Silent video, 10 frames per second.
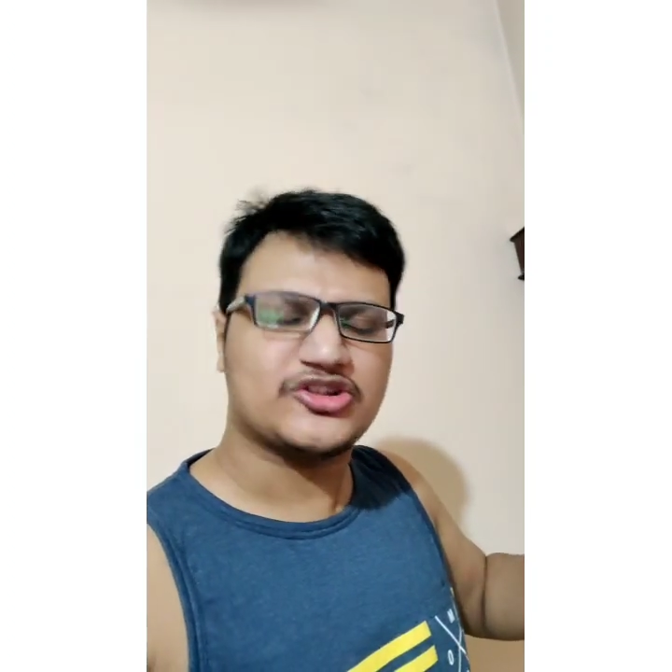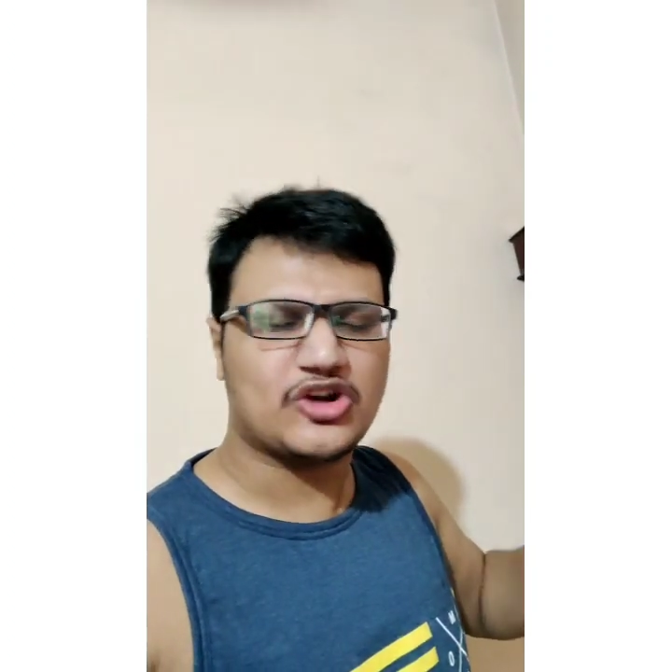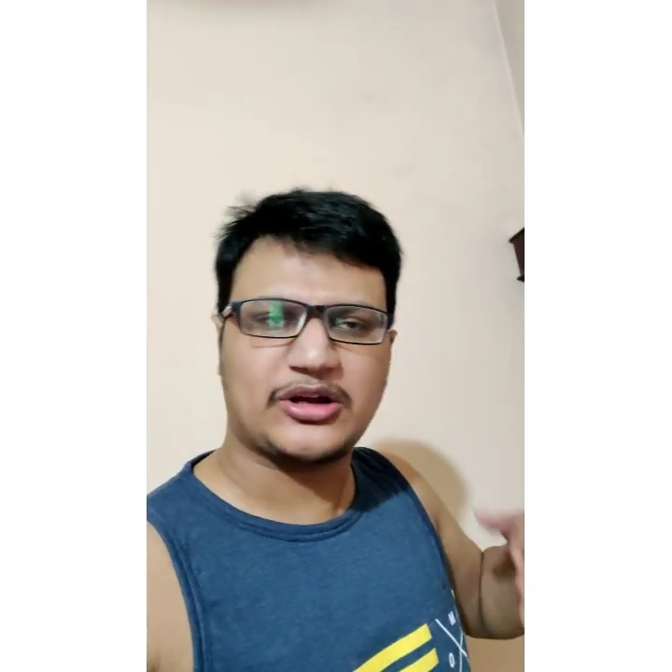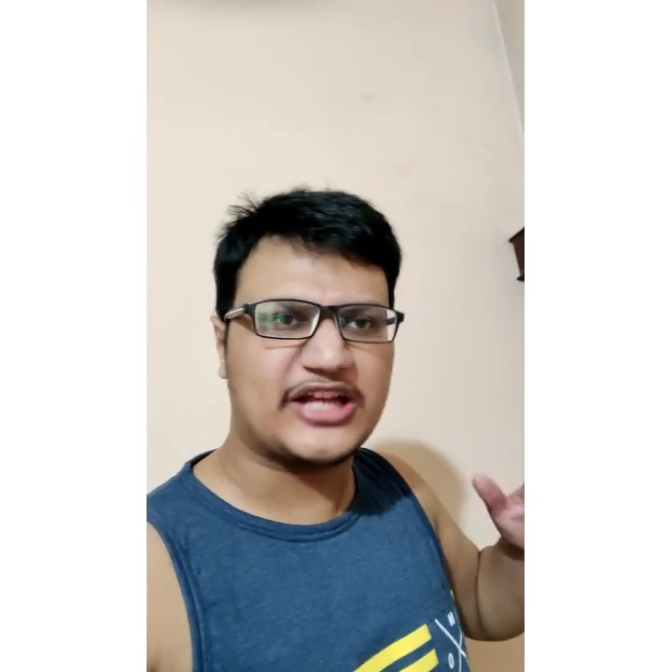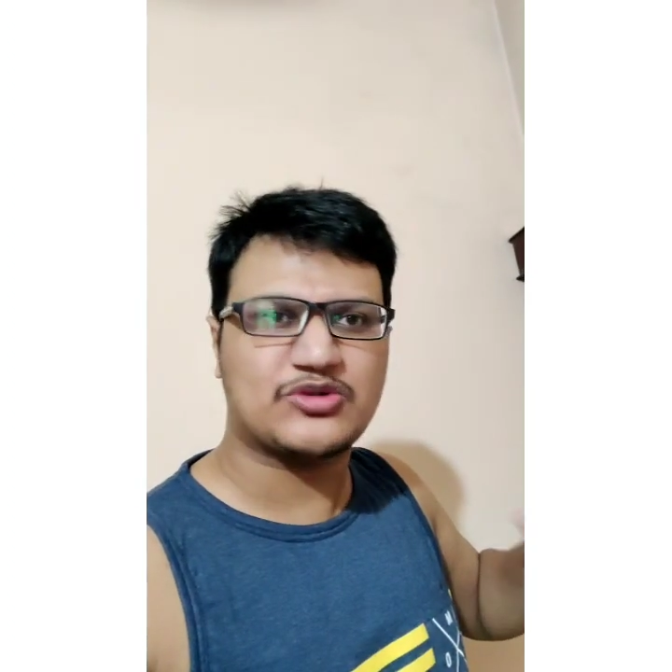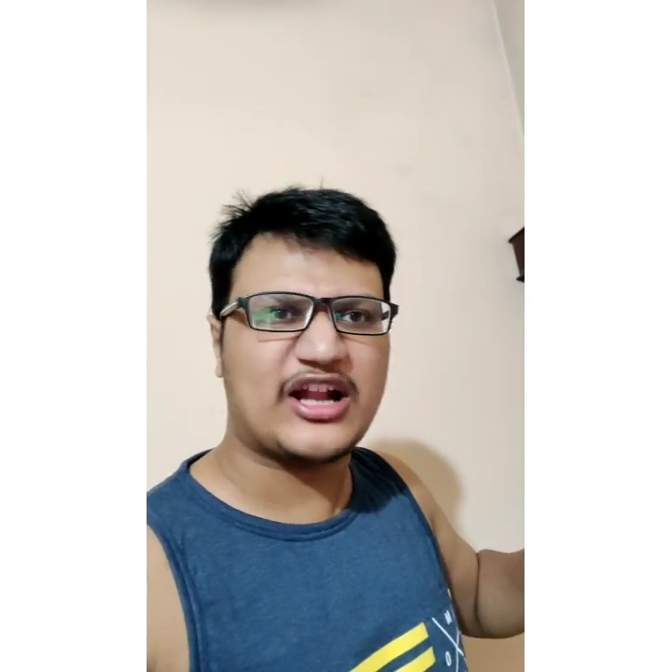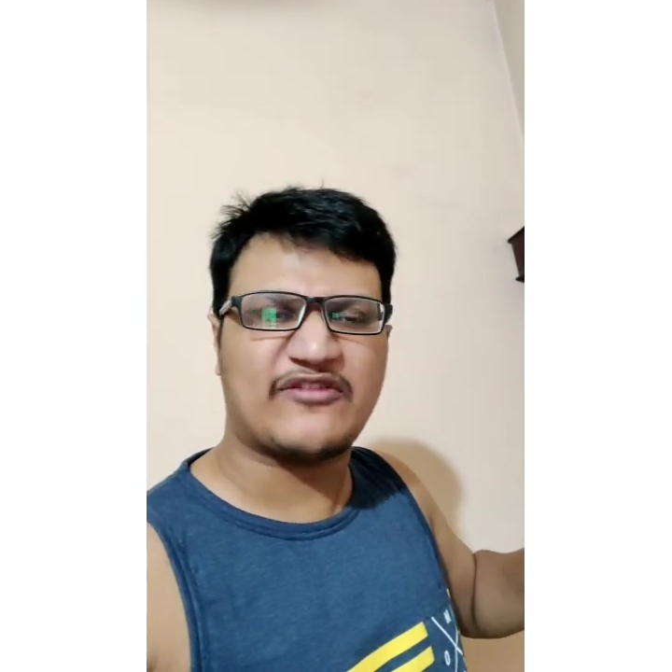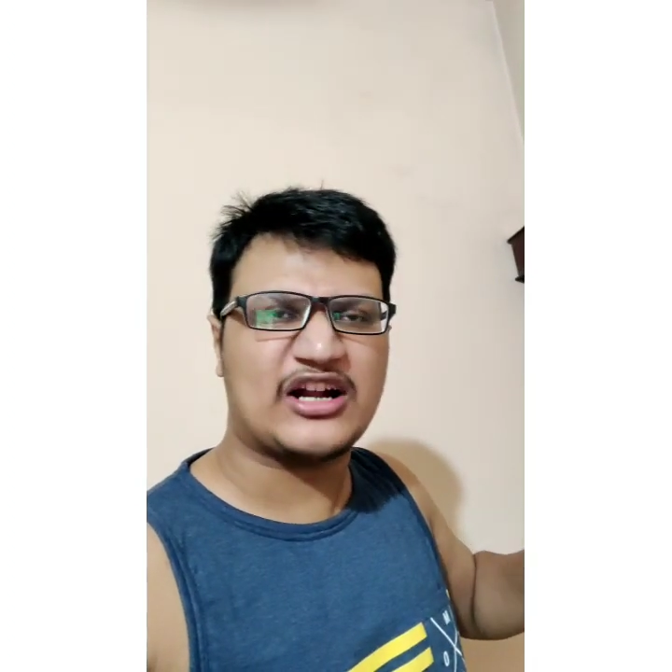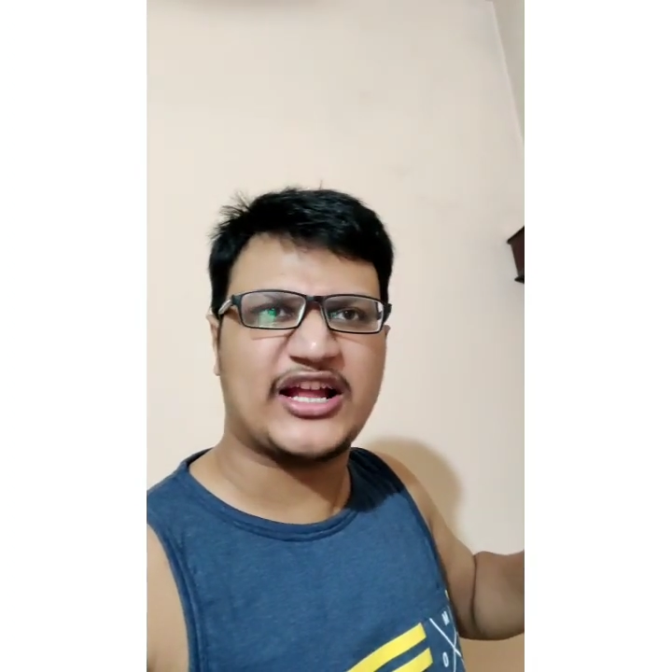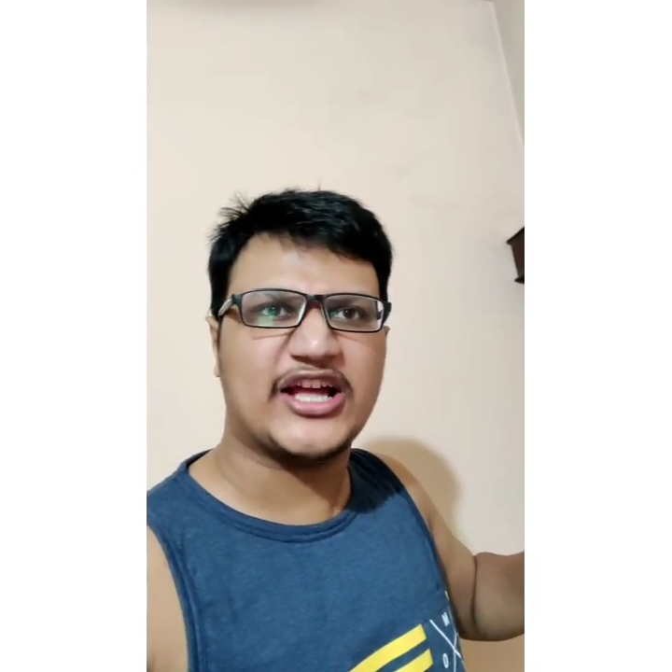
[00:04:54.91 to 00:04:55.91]
So kids will
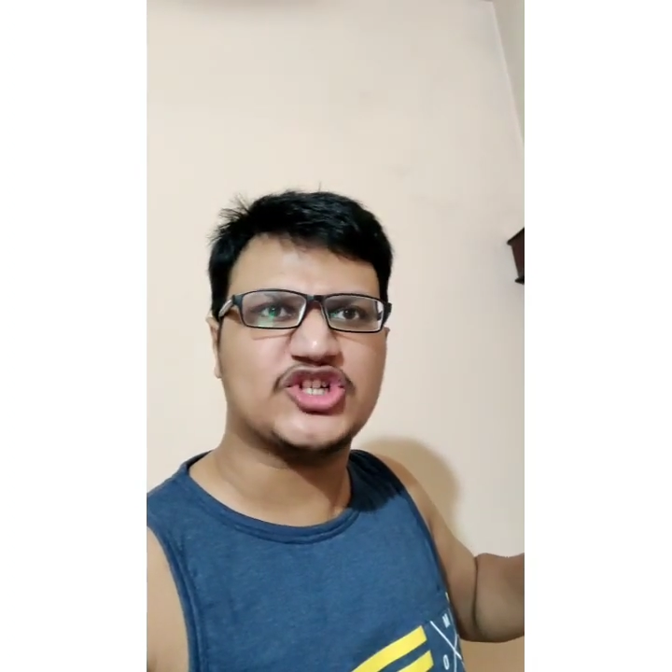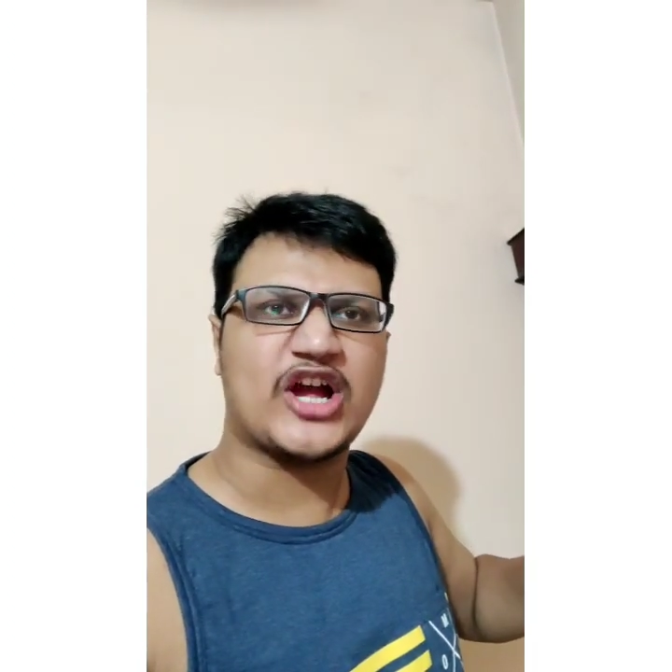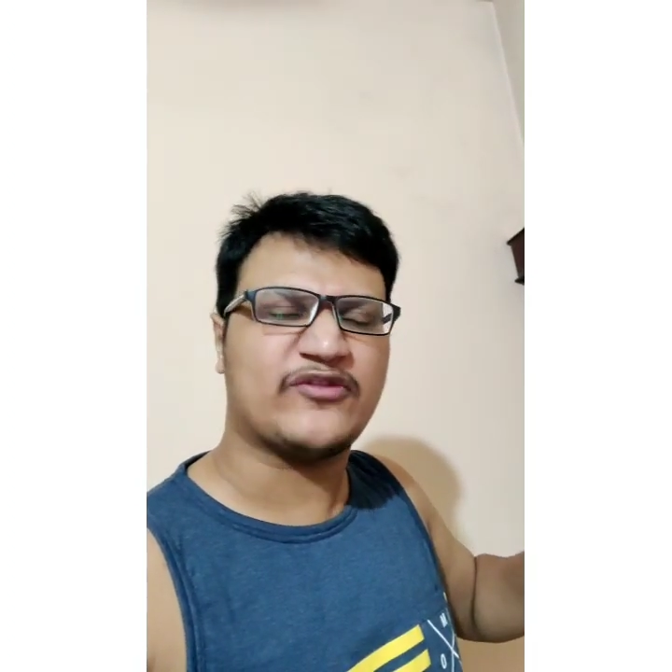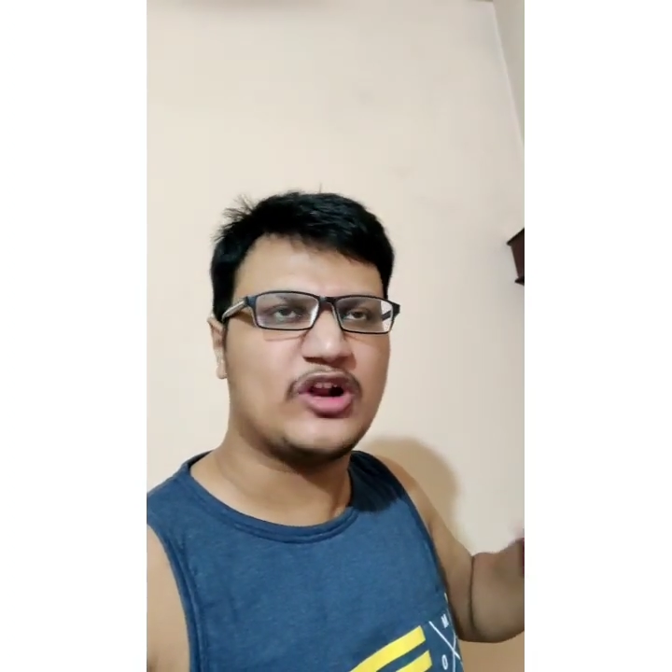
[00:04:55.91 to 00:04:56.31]
definitely enjoy.